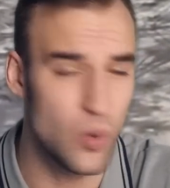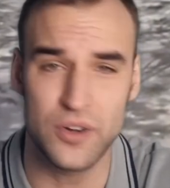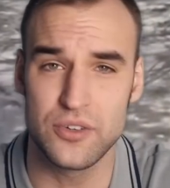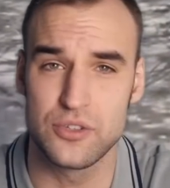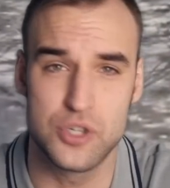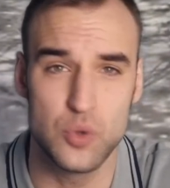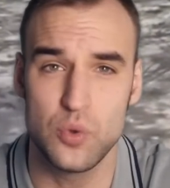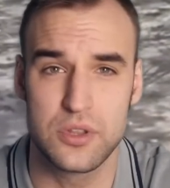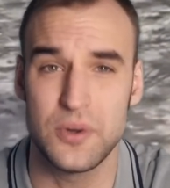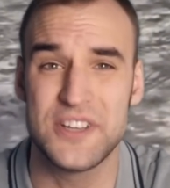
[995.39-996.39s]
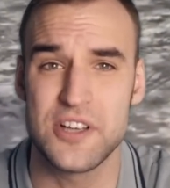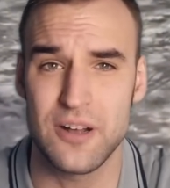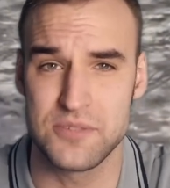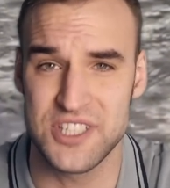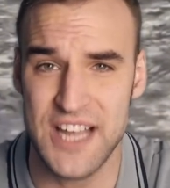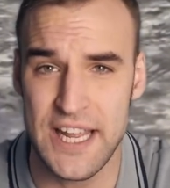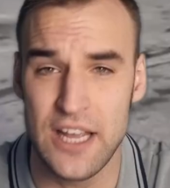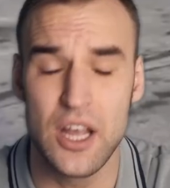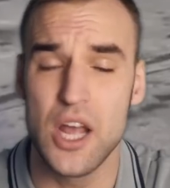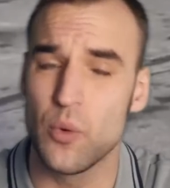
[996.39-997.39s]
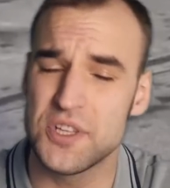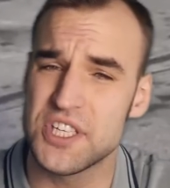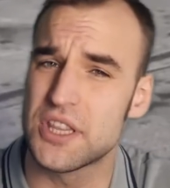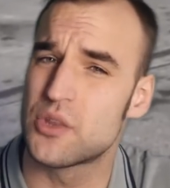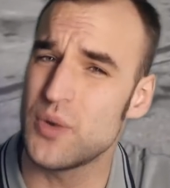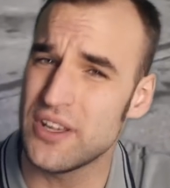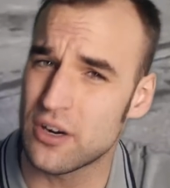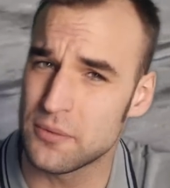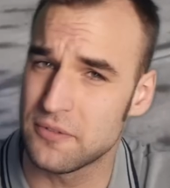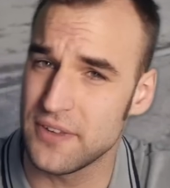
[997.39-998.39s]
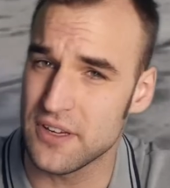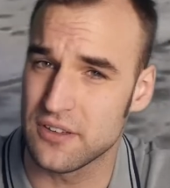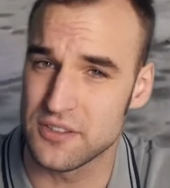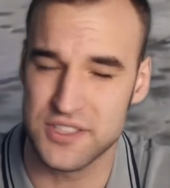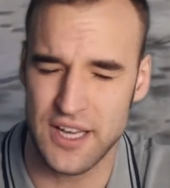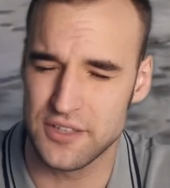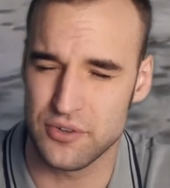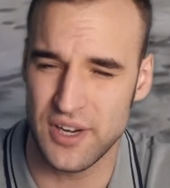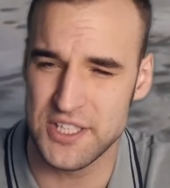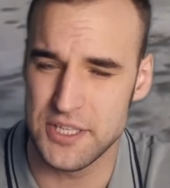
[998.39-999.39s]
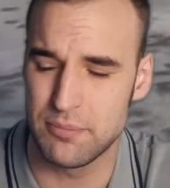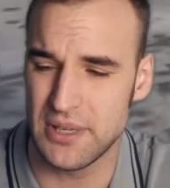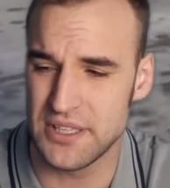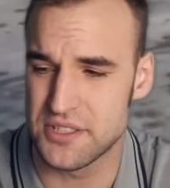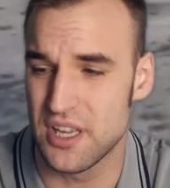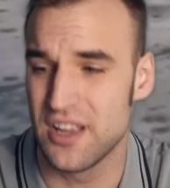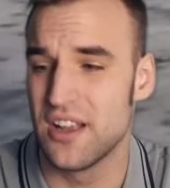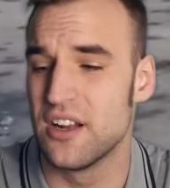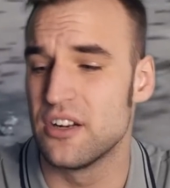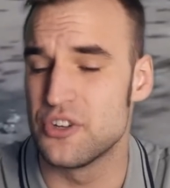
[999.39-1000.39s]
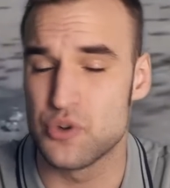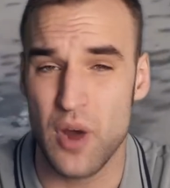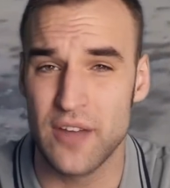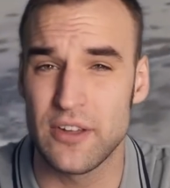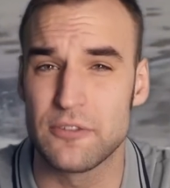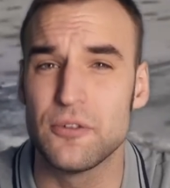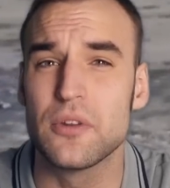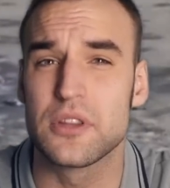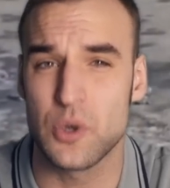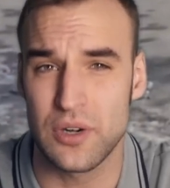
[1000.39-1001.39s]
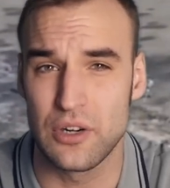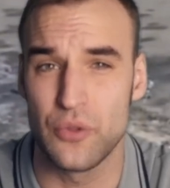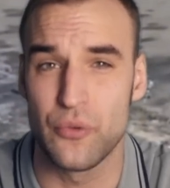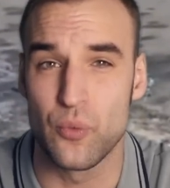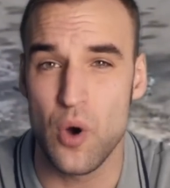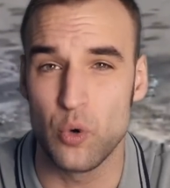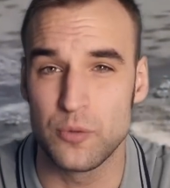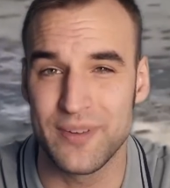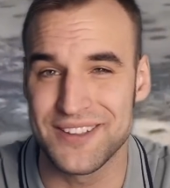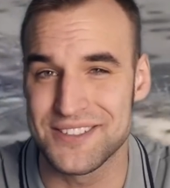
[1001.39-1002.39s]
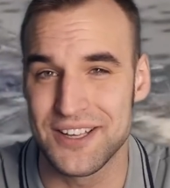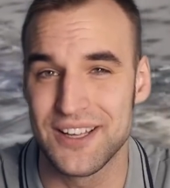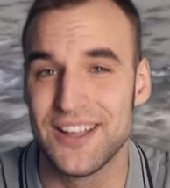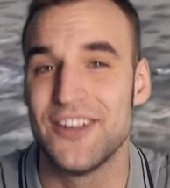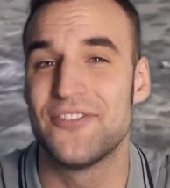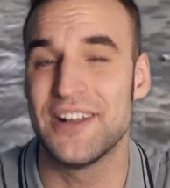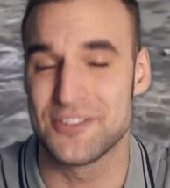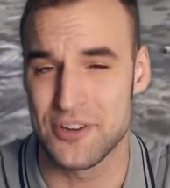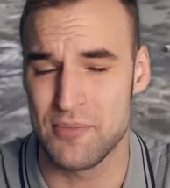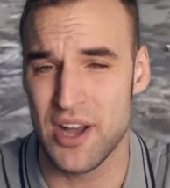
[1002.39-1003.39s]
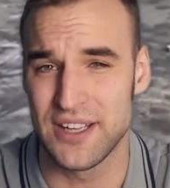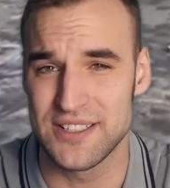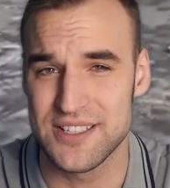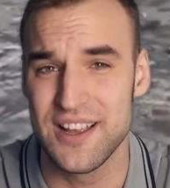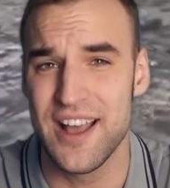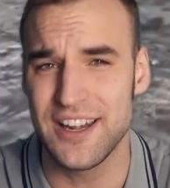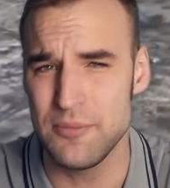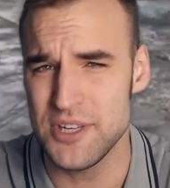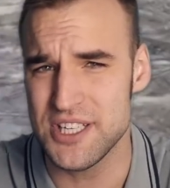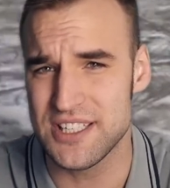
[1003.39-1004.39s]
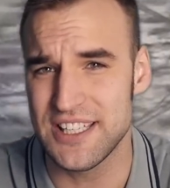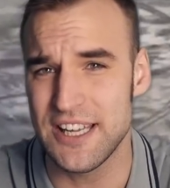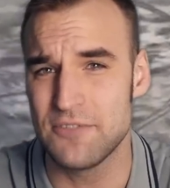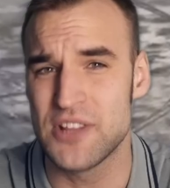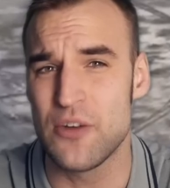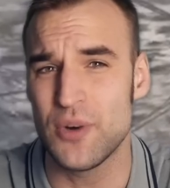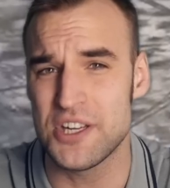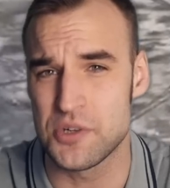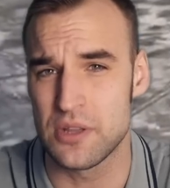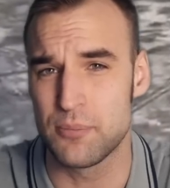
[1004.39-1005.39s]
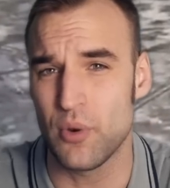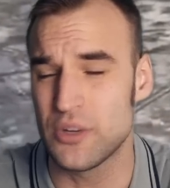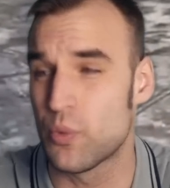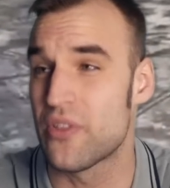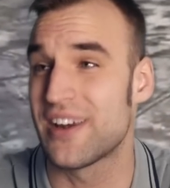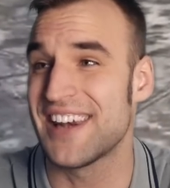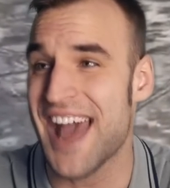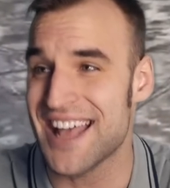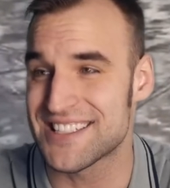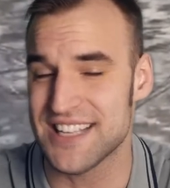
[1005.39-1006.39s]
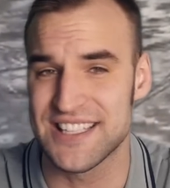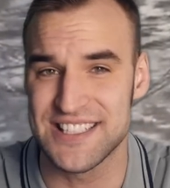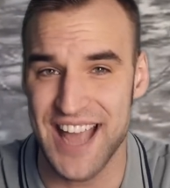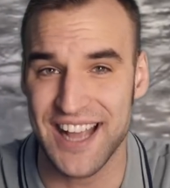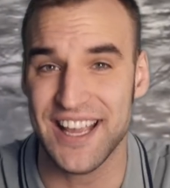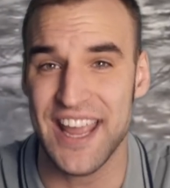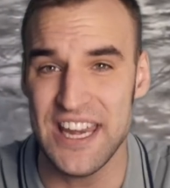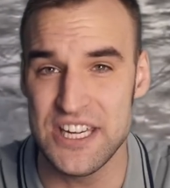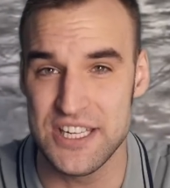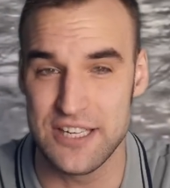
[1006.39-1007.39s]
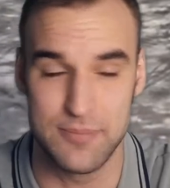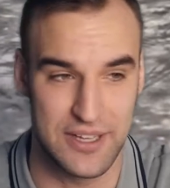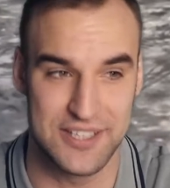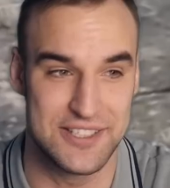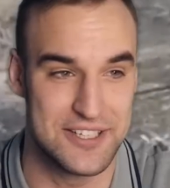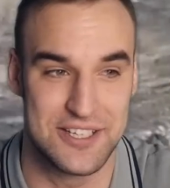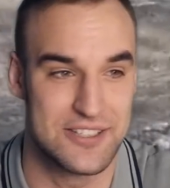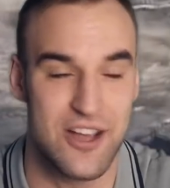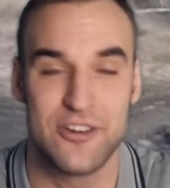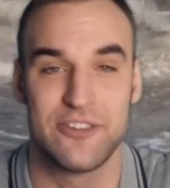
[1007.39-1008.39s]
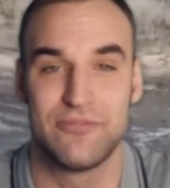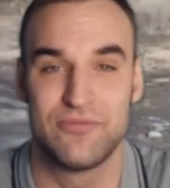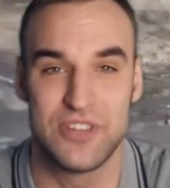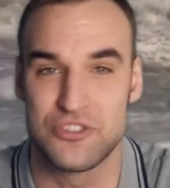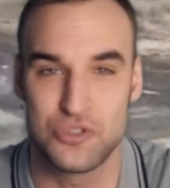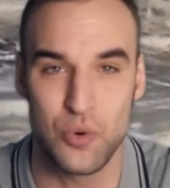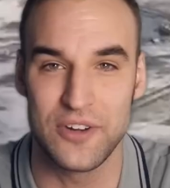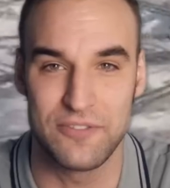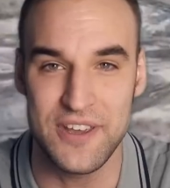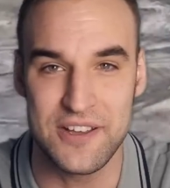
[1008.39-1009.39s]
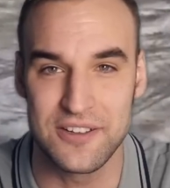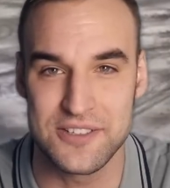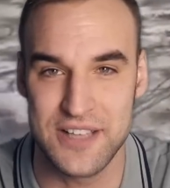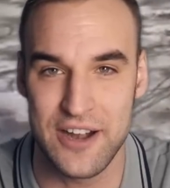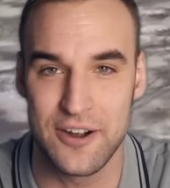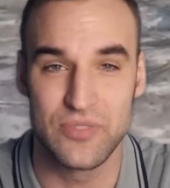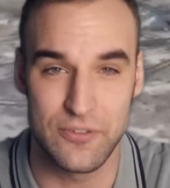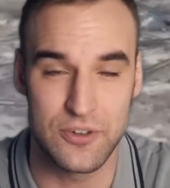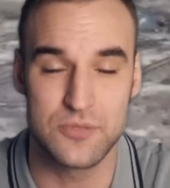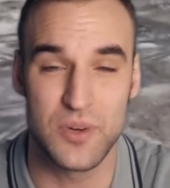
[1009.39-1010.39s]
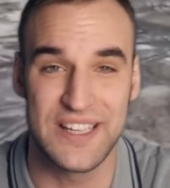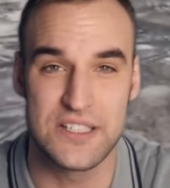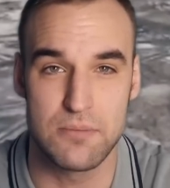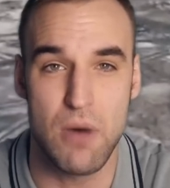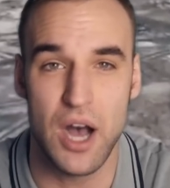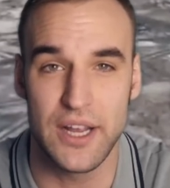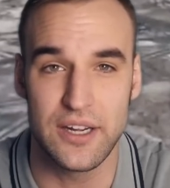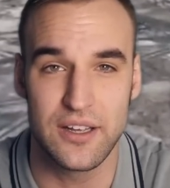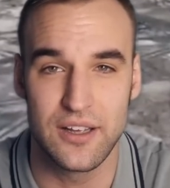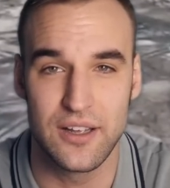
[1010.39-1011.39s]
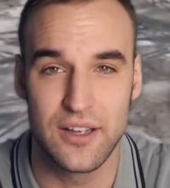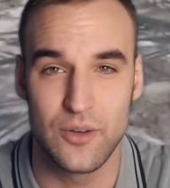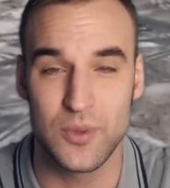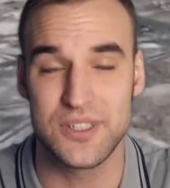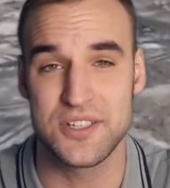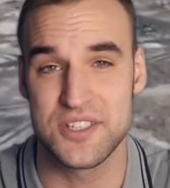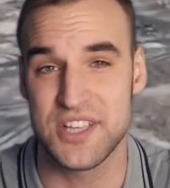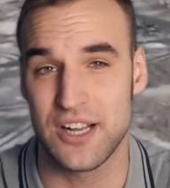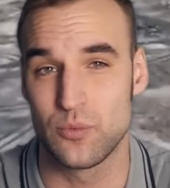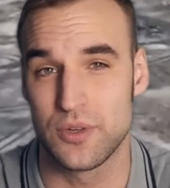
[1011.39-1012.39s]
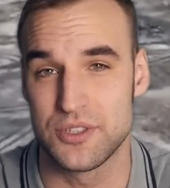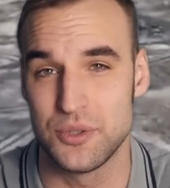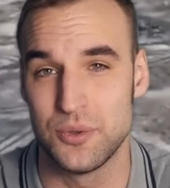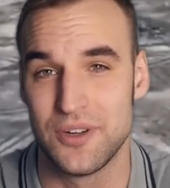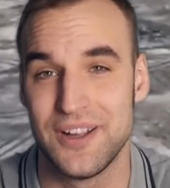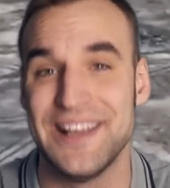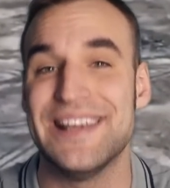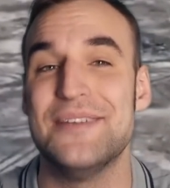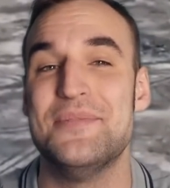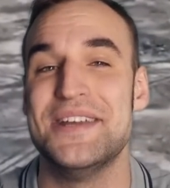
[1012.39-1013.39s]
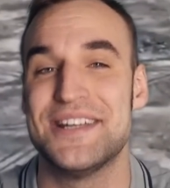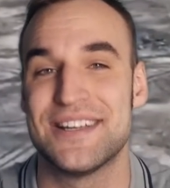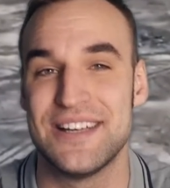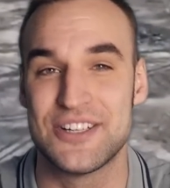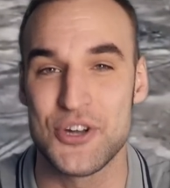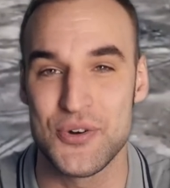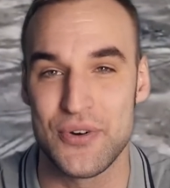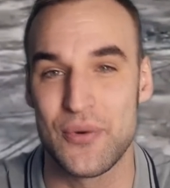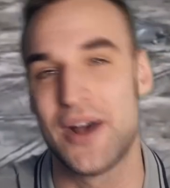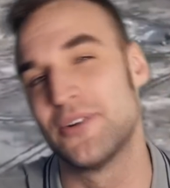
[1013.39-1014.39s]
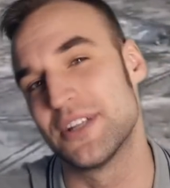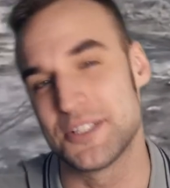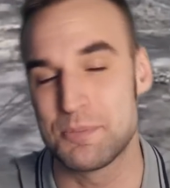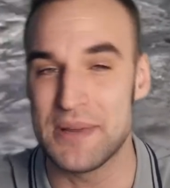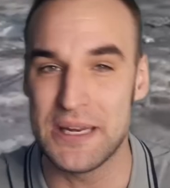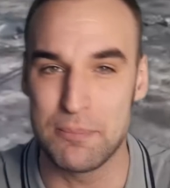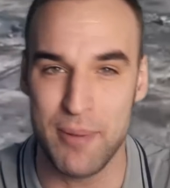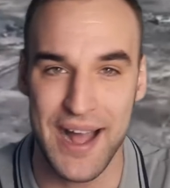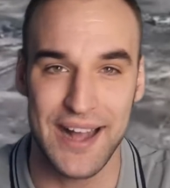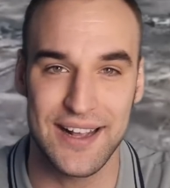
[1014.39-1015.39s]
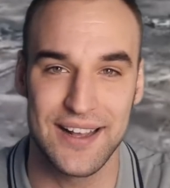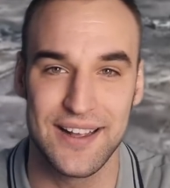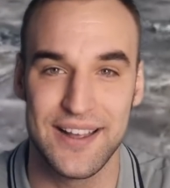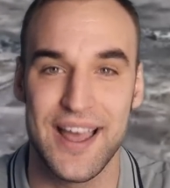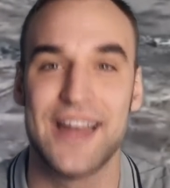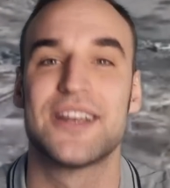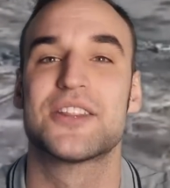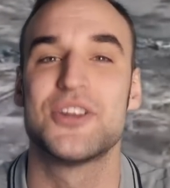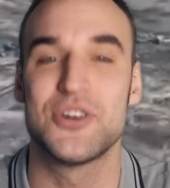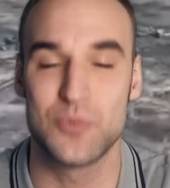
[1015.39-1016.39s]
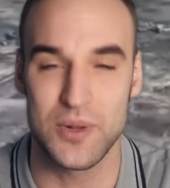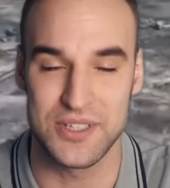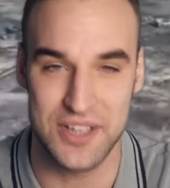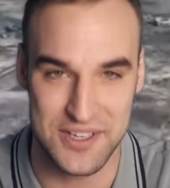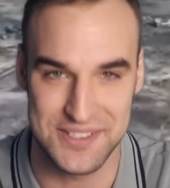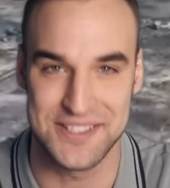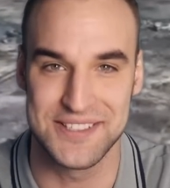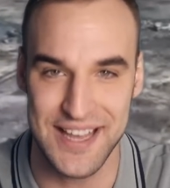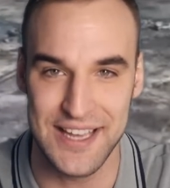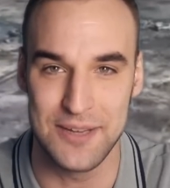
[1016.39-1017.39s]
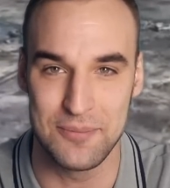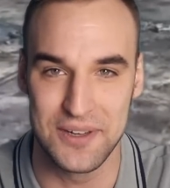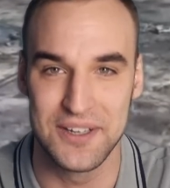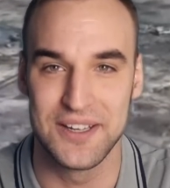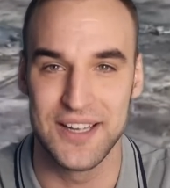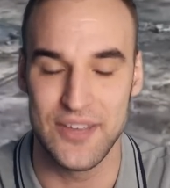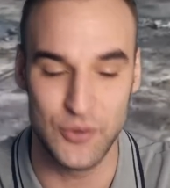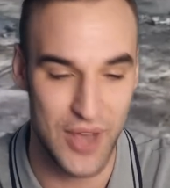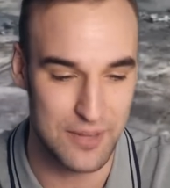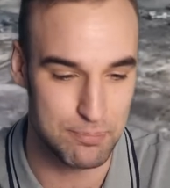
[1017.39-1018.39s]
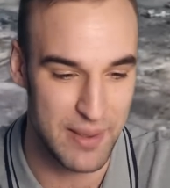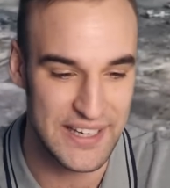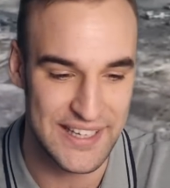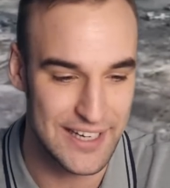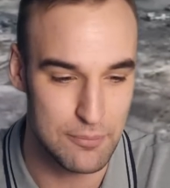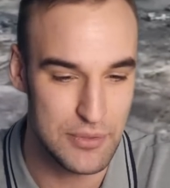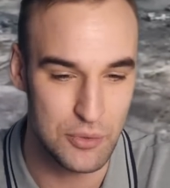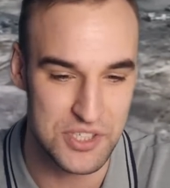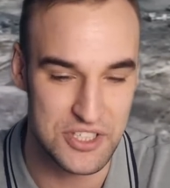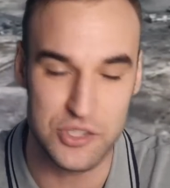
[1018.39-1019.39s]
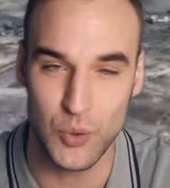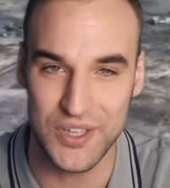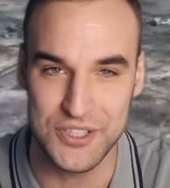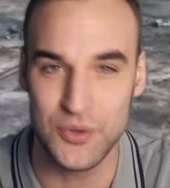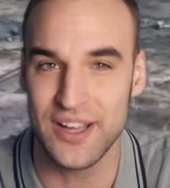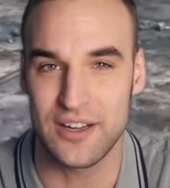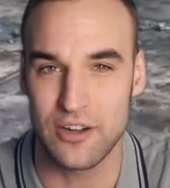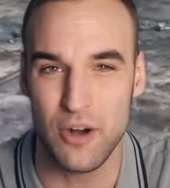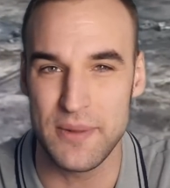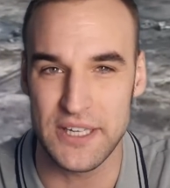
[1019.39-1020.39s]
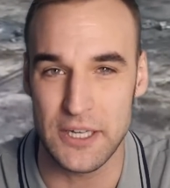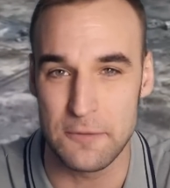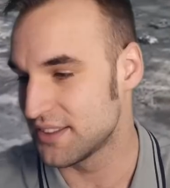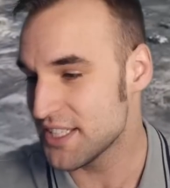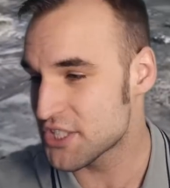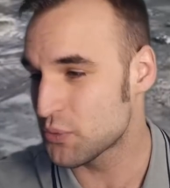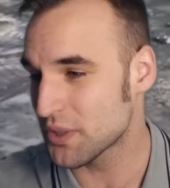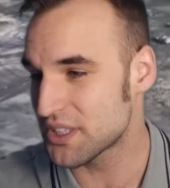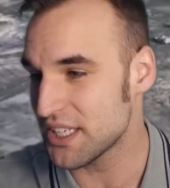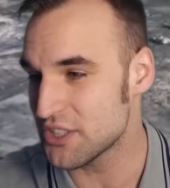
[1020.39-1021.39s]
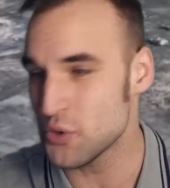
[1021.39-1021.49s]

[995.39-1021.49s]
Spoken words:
1, 2, 3 times a day. We see 3 armored vehicles, tanks or ACPs, driving full throttle on the road because the fields are mines. And immediately, if they reach the point where the last attack ended, because there's a ton of destroyed vehicles there, the first one hits a mine. What does the second one do? Immediately turn around and speed back. And the third one does the same. If you add Benny Hill music to it, you get a comedy. This is what they